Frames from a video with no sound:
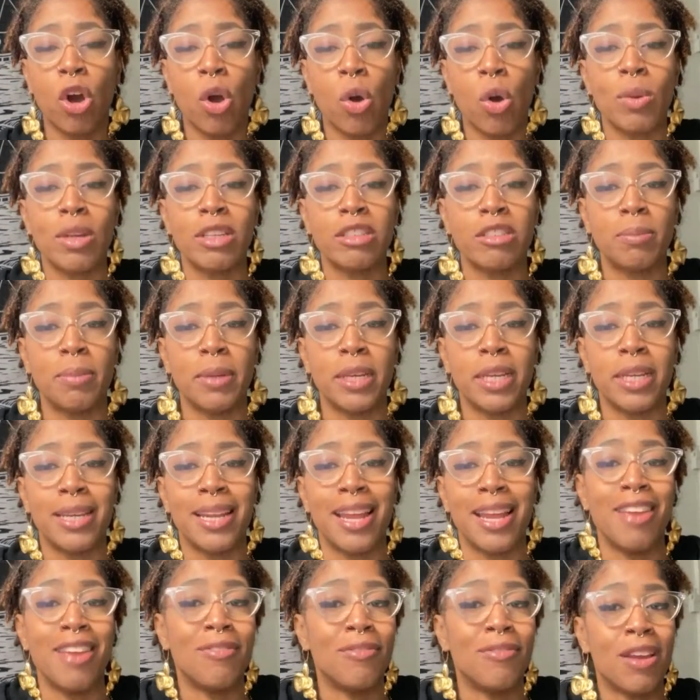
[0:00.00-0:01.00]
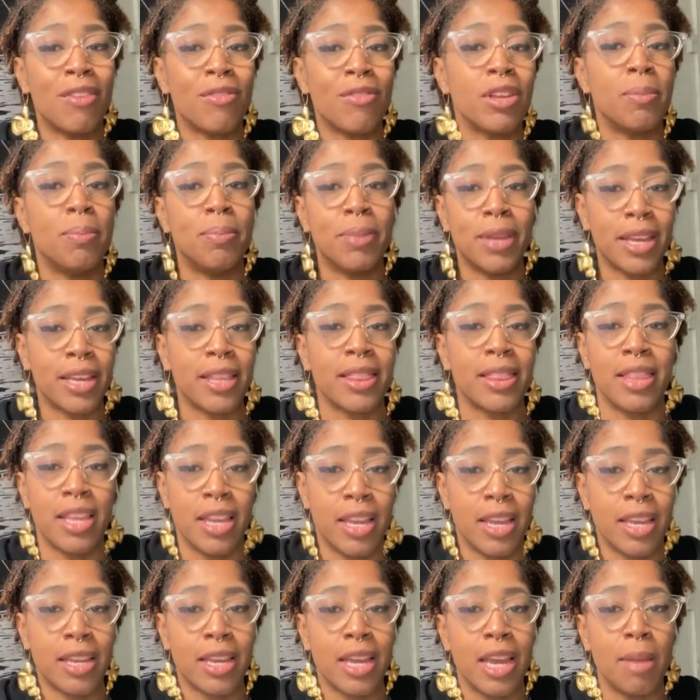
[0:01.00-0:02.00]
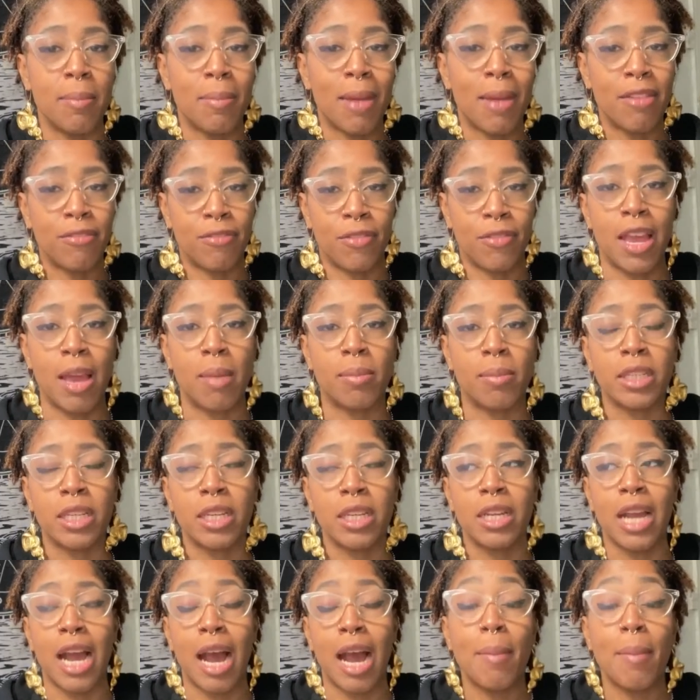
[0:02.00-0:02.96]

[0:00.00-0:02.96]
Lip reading: always been a very big thing in my family.